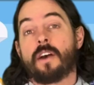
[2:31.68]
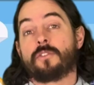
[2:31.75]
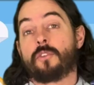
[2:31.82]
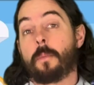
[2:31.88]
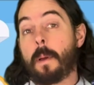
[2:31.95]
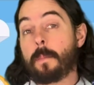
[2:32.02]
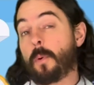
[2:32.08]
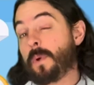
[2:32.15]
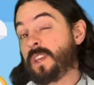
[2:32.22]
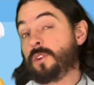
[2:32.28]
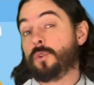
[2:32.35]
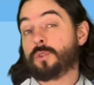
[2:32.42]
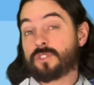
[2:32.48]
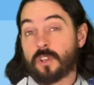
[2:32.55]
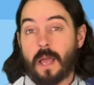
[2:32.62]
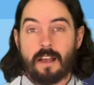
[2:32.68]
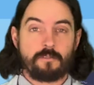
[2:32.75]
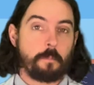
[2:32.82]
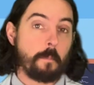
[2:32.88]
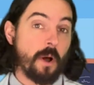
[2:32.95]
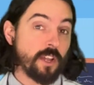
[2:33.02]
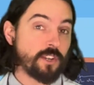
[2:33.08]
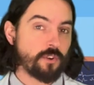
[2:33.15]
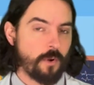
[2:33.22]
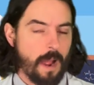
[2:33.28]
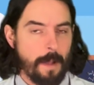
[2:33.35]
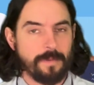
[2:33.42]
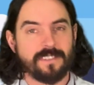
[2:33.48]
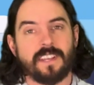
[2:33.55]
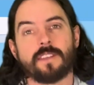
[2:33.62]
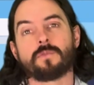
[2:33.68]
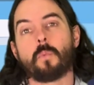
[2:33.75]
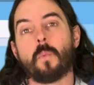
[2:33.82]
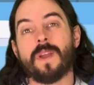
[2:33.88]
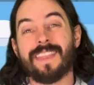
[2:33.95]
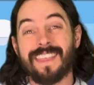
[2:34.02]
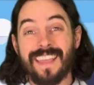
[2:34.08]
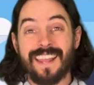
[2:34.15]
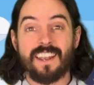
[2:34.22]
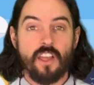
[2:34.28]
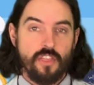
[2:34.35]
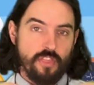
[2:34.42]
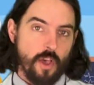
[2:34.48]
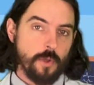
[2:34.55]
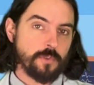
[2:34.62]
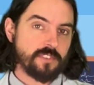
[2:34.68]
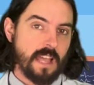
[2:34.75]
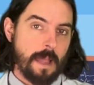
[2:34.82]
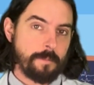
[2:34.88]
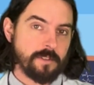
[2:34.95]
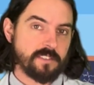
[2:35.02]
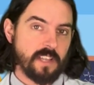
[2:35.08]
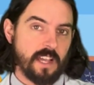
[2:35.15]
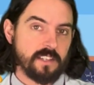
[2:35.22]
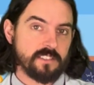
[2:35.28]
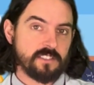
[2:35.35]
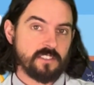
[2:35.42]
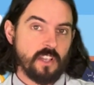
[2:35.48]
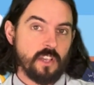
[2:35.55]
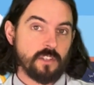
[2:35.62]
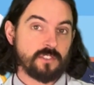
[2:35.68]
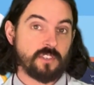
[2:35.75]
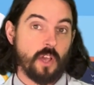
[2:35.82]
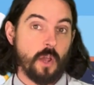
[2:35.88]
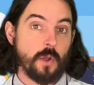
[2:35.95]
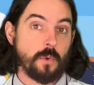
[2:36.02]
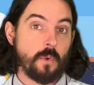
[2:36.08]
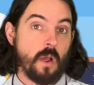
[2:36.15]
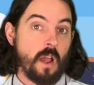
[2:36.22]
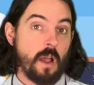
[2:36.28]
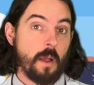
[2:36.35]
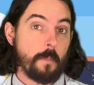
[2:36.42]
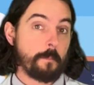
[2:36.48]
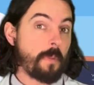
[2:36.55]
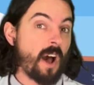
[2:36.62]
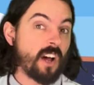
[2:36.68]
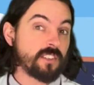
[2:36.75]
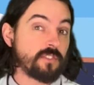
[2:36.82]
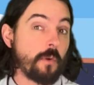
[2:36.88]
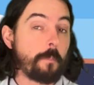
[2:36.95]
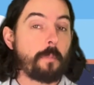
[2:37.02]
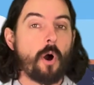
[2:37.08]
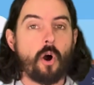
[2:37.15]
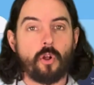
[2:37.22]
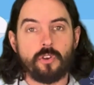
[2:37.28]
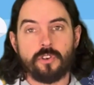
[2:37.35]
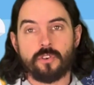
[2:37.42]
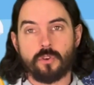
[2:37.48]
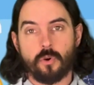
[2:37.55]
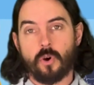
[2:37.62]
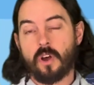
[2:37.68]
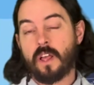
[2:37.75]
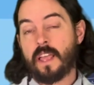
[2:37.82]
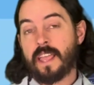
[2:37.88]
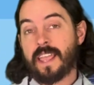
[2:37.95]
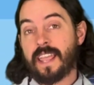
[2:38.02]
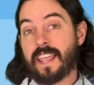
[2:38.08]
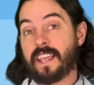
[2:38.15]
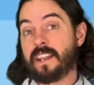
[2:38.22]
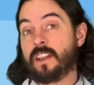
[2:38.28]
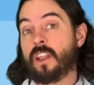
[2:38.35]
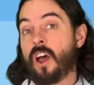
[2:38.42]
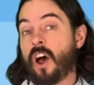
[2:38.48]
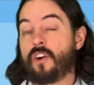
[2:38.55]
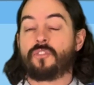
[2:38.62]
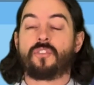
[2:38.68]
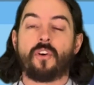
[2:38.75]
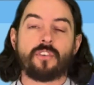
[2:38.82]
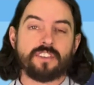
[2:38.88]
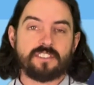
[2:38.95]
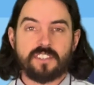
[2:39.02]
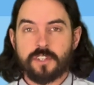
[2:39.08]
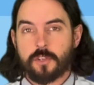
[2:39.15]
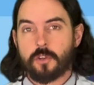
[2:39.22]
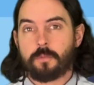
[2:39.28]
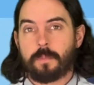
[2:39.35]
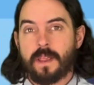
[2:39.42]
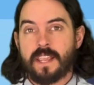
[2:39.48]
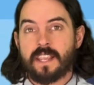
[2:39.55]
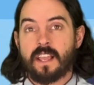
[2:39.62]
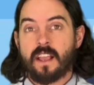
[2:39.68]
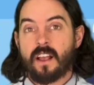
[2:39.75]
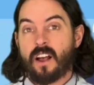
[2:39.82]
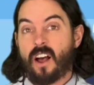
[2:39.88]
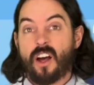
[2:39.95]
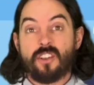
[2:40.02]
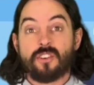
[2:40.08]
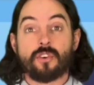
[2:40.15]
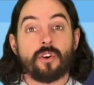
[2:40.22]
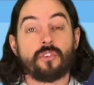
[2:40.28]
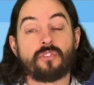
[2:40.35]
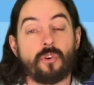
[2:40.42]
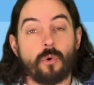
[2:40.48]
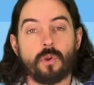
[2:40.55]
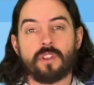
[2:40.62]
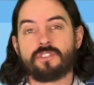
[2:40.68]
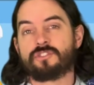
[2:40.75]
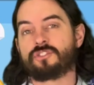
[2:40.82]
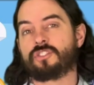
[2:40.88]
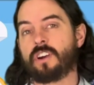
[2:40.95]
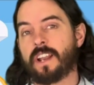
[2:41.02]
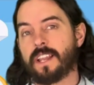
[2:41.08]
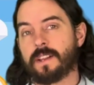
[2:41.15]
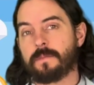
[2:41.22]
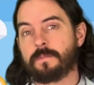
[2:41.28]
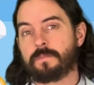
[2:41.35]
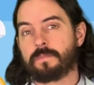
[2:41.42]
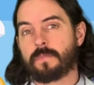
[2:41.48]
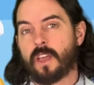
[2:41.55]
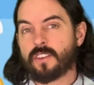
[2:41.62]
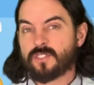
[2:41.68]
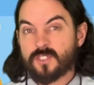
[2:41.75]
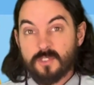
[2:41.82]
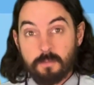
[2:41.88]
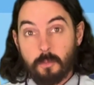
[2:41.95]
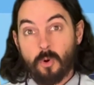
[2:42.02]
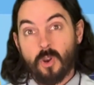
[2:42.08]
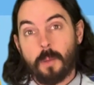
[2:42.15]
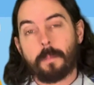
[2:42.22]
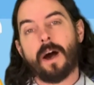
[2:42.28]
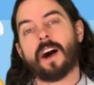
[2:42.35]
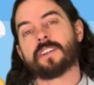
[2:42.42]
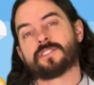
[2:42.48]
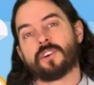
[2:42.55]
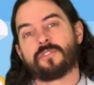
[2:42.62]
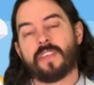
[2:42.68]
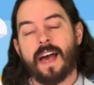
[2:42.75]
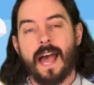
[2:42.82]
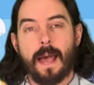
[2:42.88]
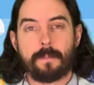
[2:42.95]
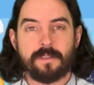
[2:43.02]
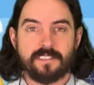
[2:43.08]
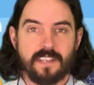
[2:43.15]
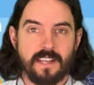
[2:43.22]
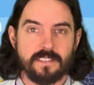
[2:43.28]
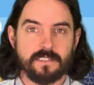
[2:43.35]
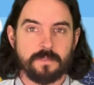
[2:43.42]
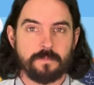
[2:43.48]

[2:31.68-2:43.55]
Remember, we can also have microhabitats within those habitats. So part of a pond, or in a forest it could be under a fallen tree, a smaller part of that habitat.